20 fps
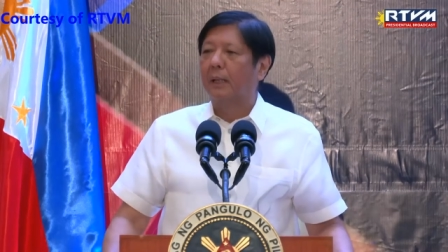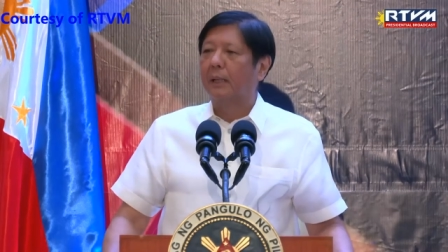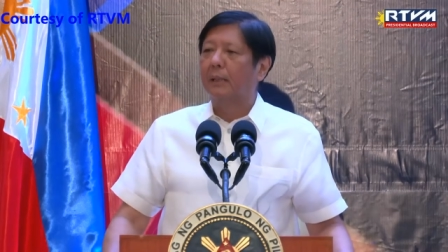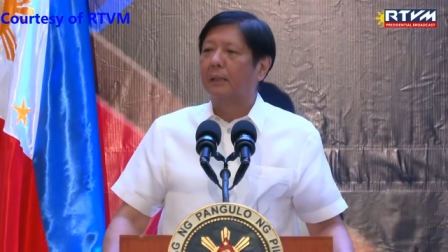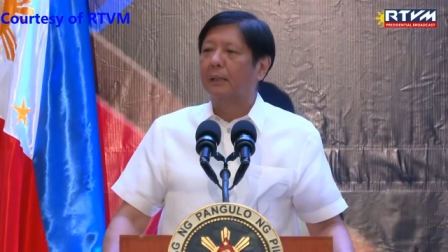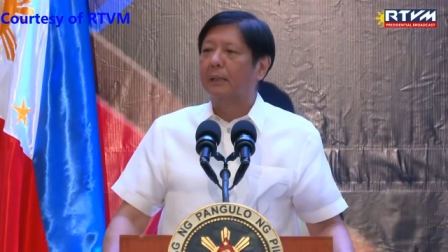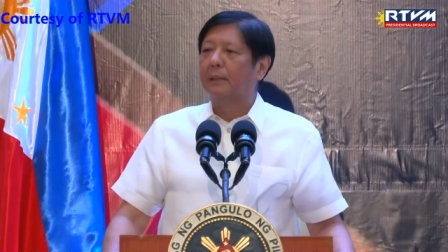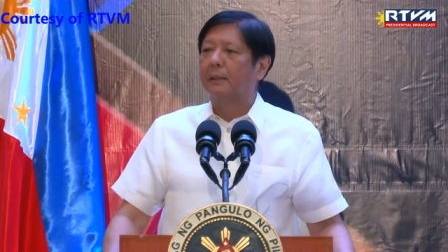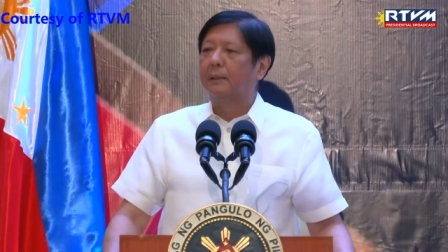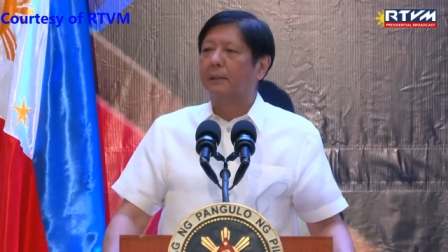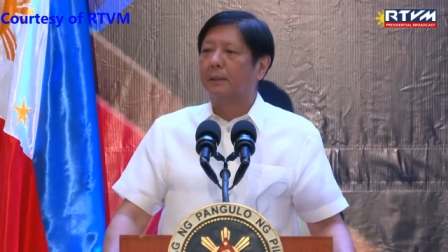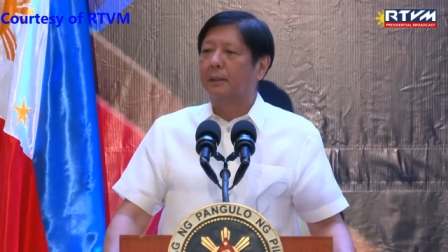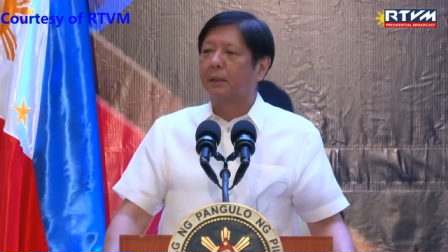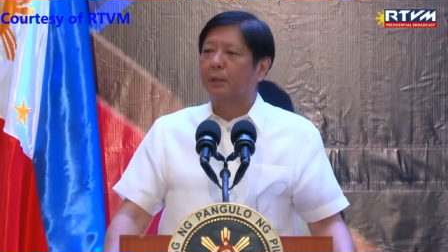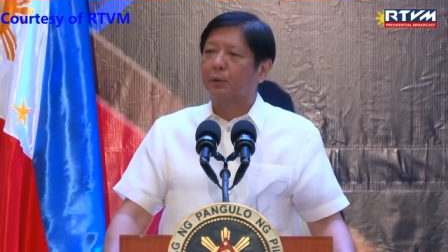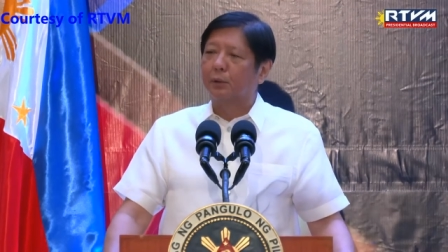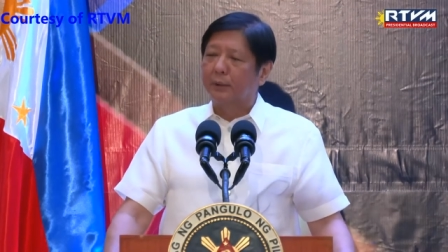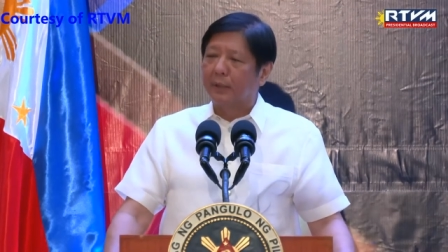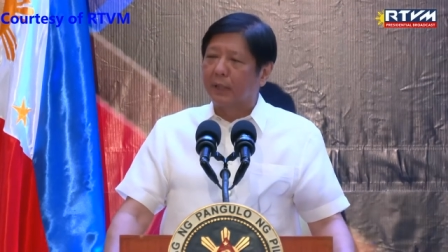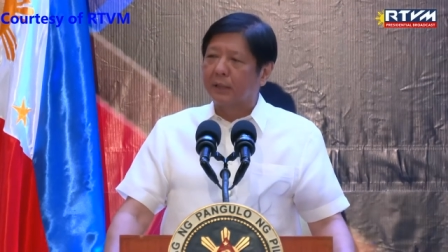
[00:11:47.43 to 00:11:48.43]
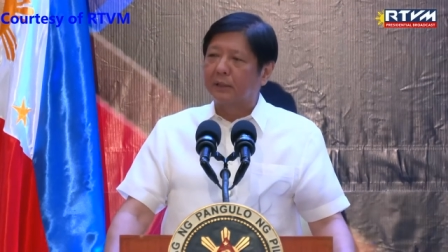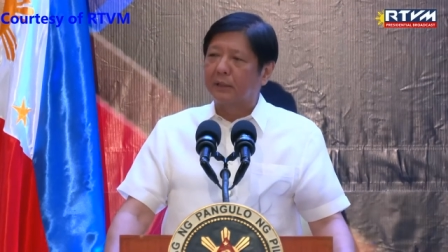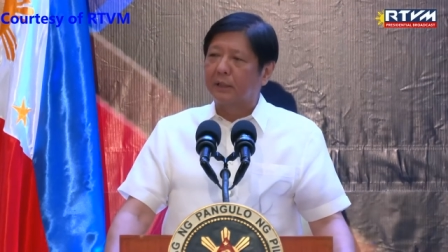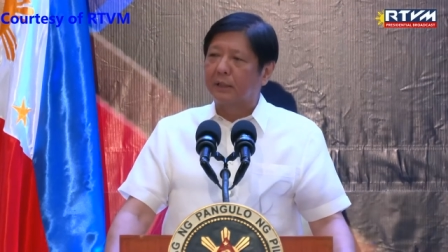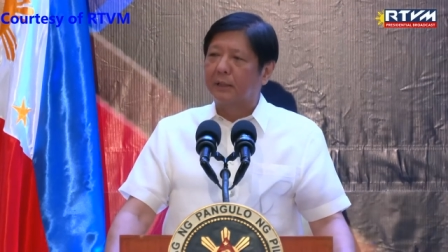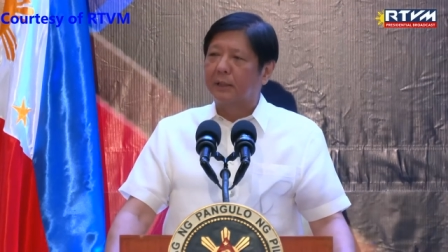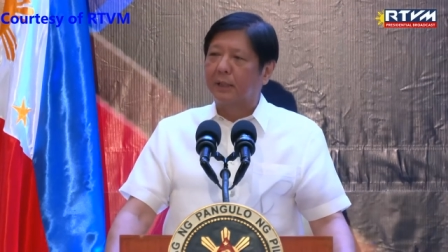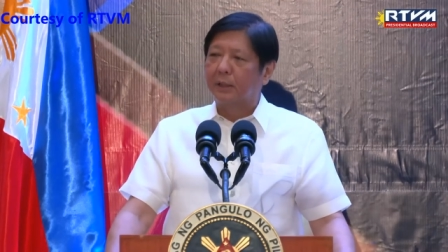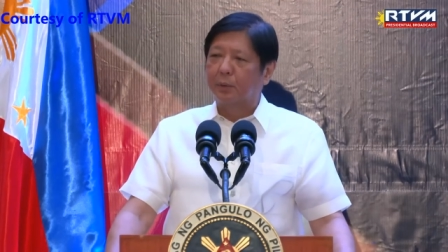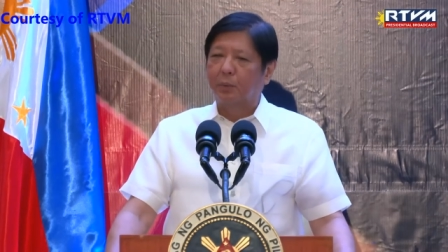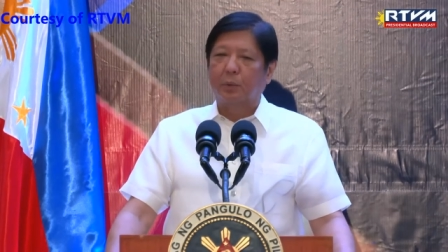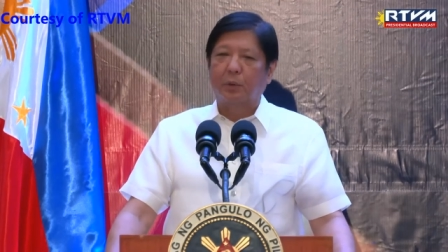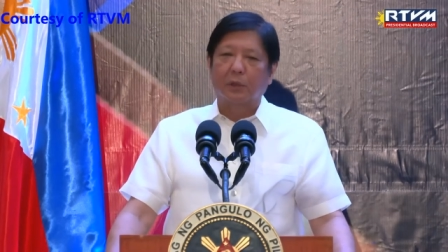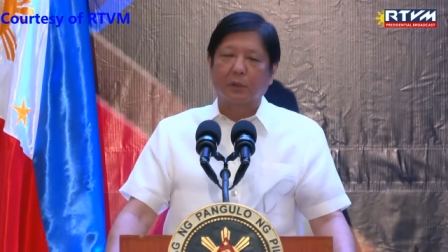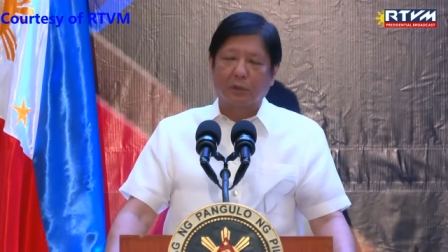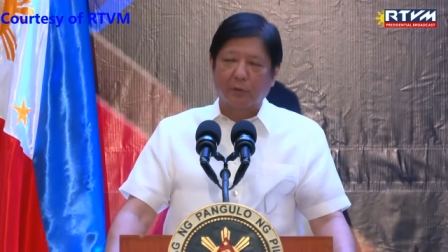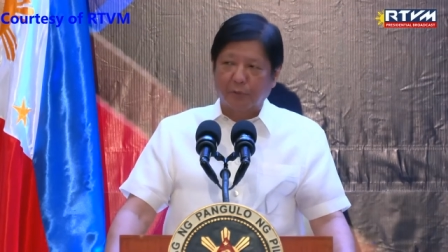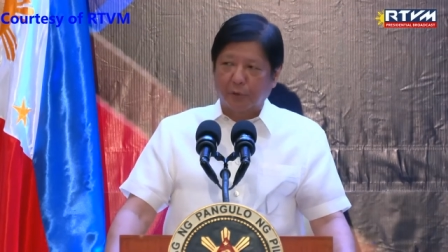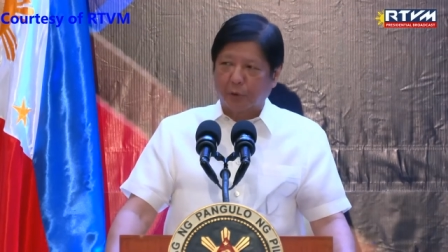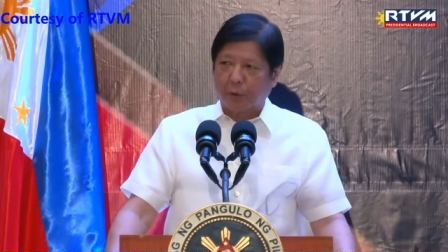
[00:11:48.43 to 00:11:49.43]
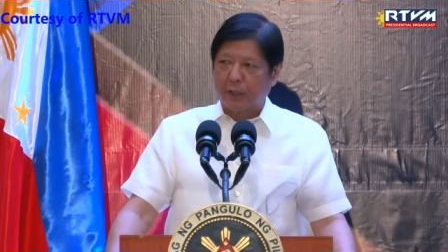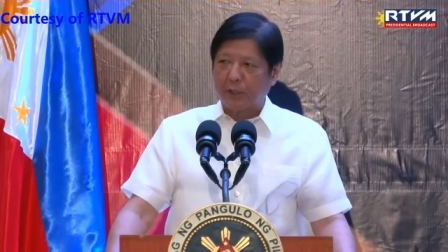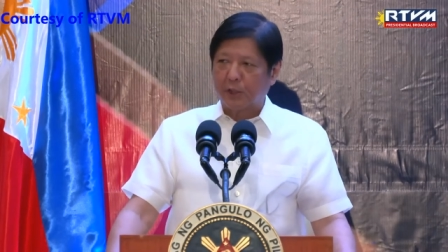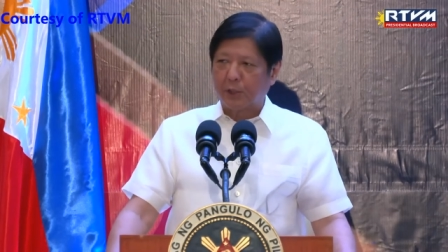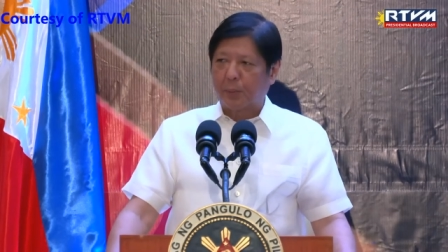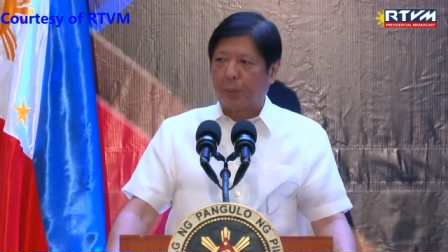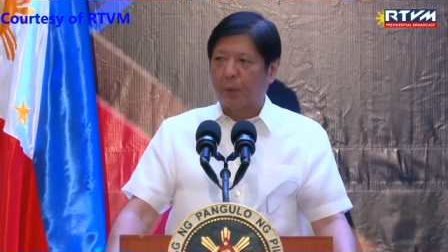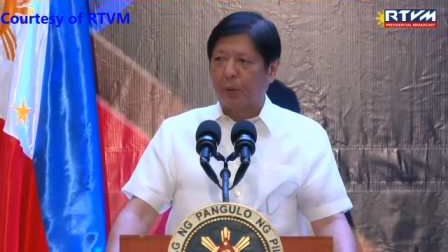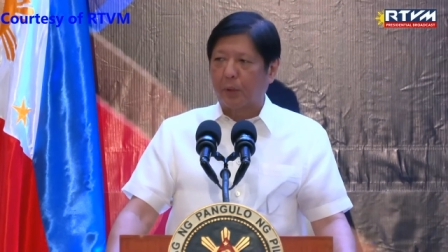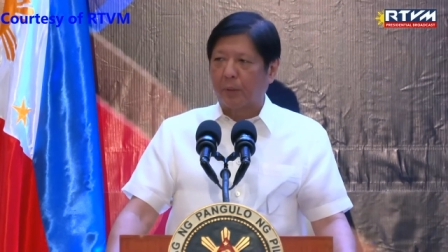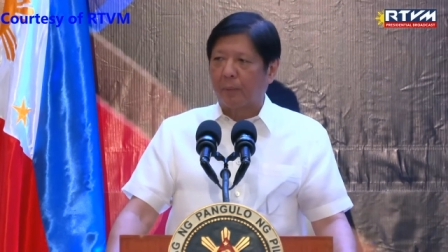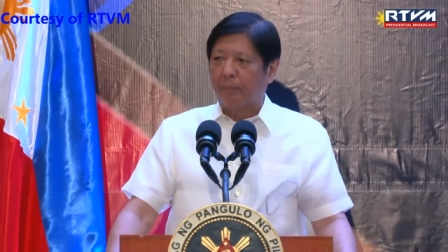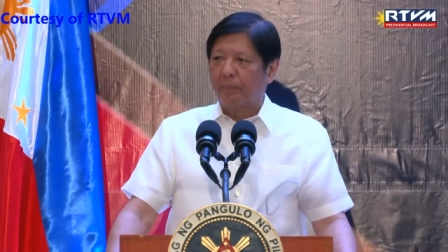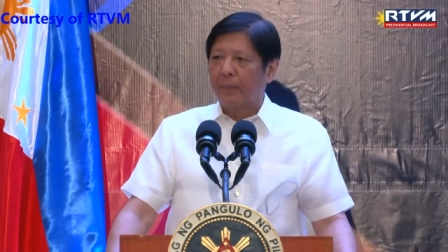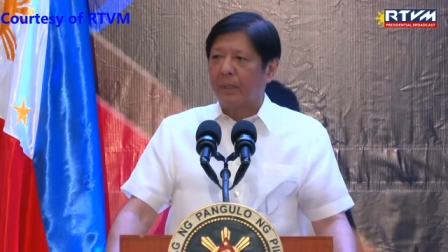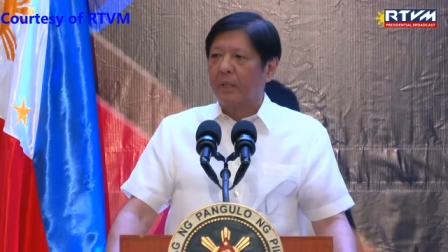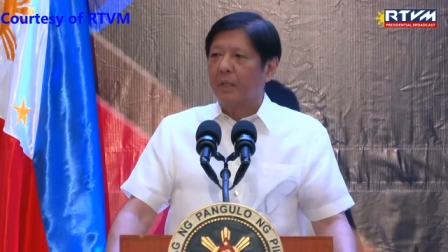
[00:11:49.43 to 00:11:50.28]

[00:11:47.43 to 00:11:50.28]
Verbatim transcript: highly interconnected network of transport